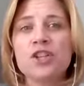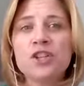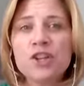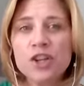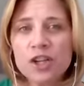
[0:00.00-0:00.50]

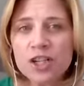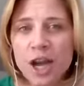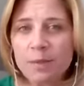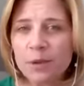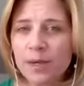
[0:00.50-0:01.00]
So your
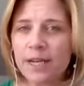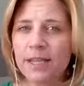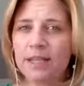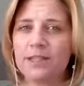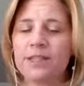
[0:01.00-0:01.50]
job in
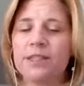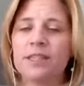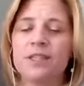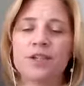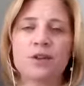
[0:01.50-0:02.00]
reading the
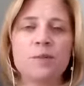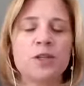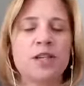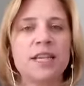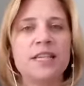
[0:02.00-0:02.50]

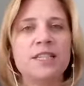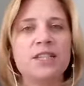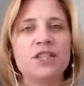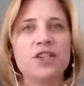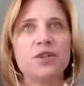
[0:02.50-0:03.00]
description
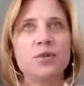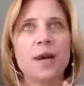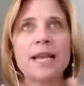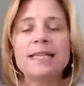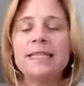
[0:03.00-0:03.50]
is to
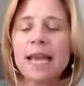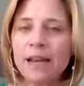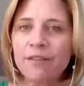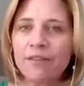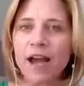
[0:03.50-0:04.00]

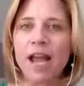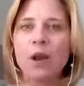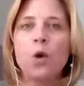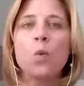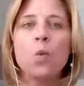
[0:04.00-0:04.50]
identify
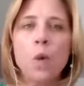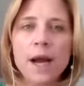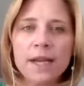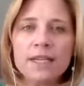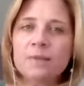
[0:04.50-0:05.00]

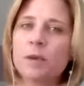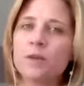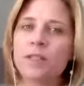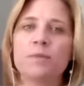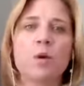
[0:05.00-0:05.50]
what is
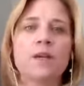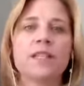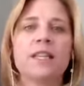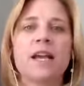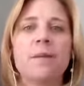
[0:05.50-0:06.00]
most
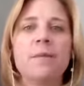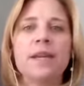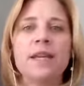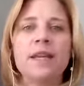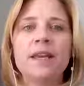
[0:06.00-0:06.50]
important to the
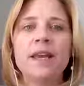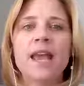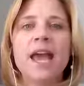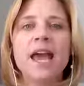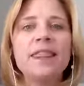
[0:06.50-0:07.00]
company,
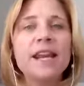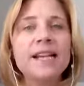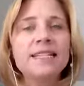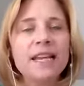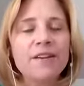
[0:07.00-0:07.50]
and then
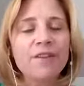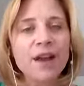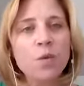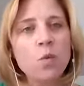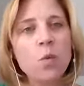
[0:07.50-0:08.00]

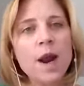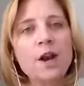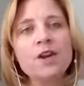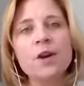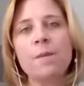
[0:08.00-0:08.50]
identify
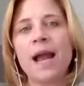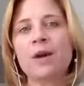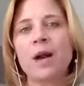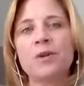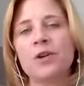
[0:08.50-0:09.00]
where your
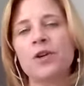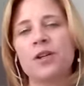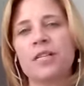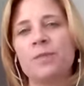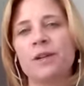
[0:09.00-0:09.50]
background or your
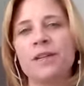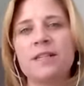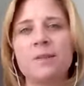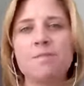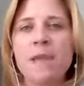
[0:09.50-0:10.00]

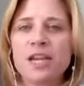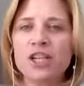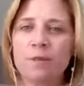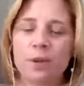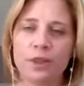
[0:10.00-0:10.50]
experience
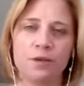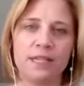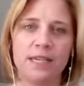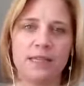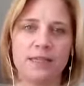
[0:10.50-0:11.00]
match up with
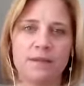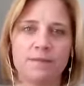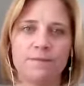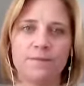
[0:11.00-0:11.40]
those needs.